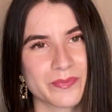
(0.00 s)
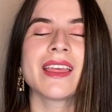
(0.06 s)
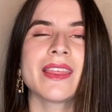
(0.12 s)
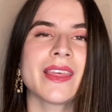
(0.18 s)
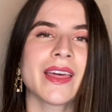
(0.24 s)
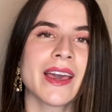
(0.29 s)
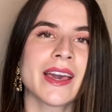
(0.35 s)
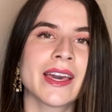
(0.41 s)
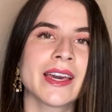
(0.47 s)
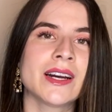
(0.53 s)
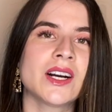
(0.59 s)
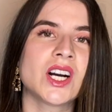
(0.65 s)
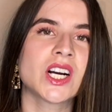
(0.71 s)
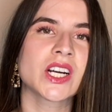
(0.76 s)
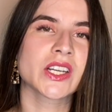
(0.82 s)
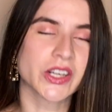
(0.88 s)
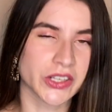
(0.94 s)
They
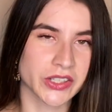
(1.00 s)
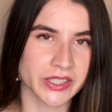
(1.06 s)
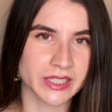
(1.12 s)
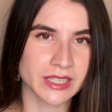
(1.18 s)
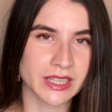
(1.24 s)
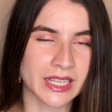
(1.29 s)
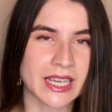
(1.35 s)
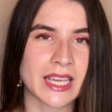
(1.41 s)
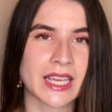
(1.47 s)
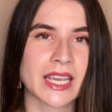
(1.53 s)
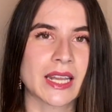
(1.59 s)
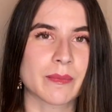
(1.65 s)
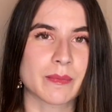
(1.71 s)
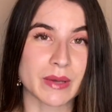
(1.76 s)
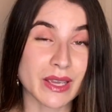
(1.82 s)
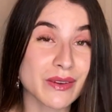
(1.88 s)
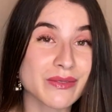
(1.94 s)
are currently in
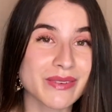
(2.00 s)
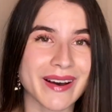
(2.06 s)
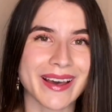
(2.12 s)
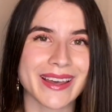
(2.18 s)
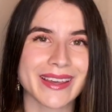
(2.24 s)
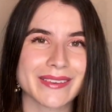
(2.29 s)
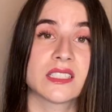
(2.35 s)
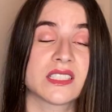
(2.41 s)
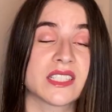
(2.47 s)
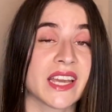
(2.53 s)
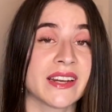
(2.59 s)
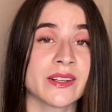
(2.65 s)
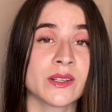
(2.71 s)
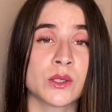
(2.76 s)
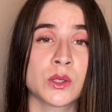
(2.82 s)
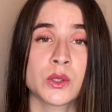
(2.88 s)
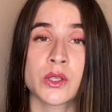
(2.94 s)
P5.
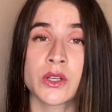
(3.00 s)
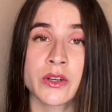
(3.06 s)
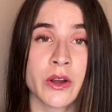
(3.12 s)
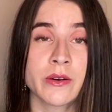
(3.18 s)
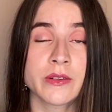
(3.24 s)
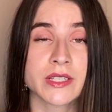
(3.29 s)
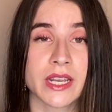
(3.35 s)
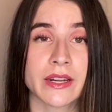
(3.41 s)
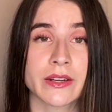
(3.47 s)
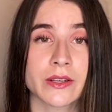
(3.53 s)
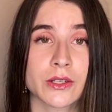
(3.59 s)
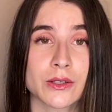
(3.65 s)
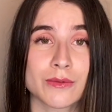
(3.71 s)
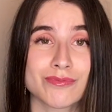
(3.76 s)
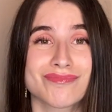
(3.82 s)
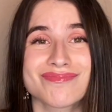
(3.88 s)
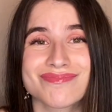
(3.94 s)
Daniel or no Daniel.